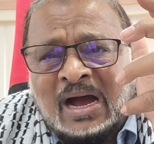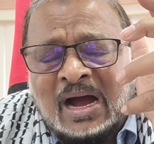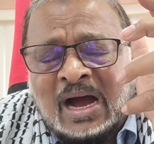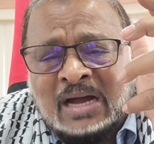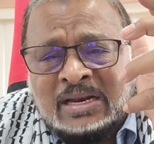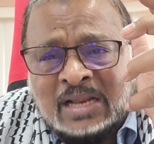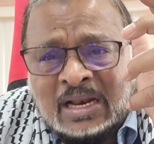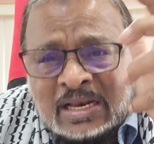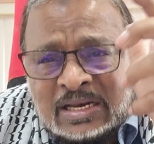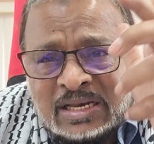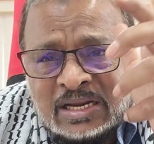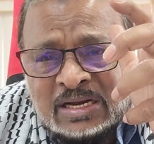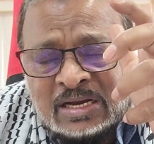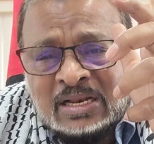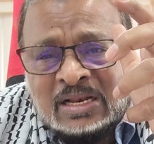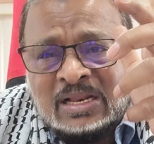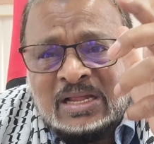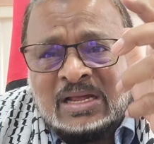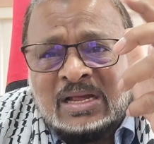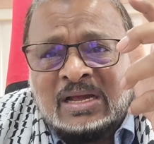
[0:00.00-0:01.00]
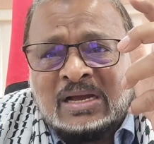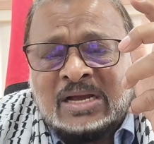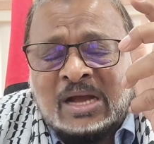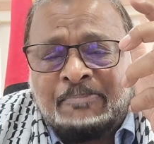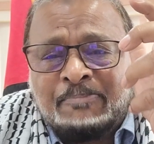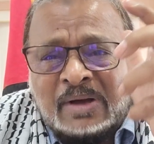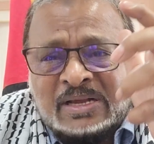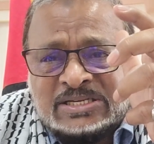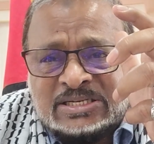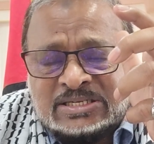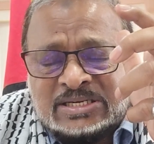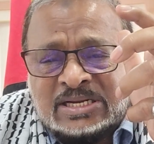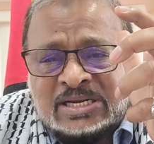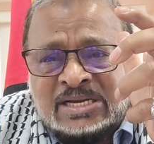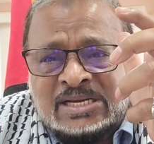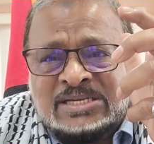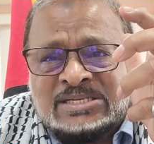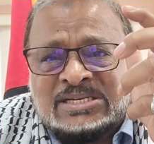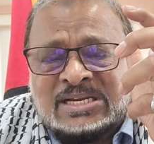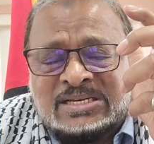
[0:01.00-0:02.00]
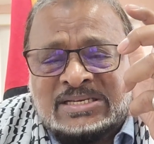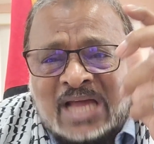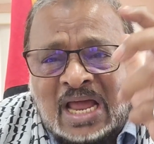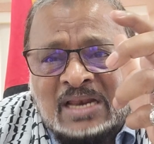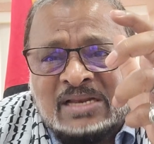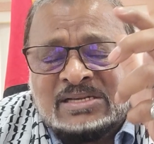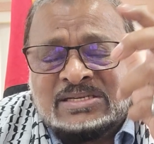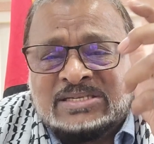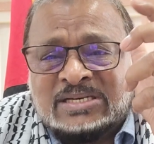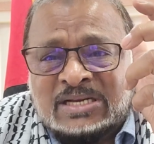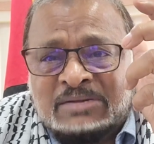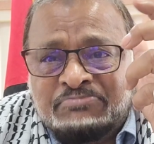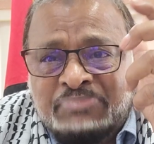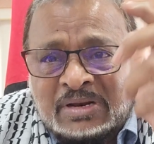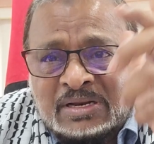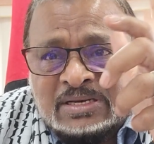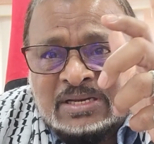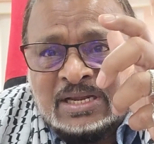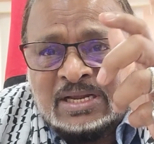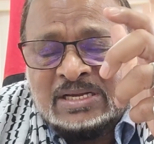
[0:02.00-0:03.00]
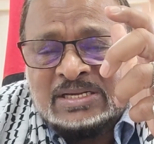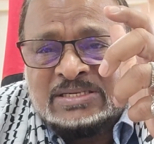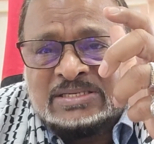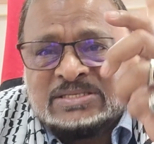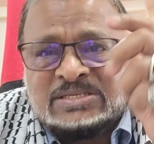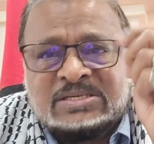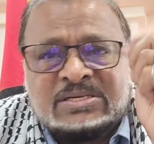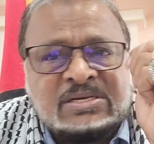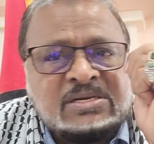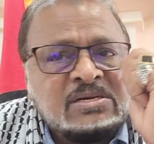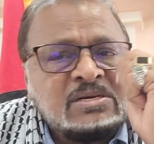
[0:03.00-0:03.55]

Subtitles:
analytical capacities, talents, and abilities,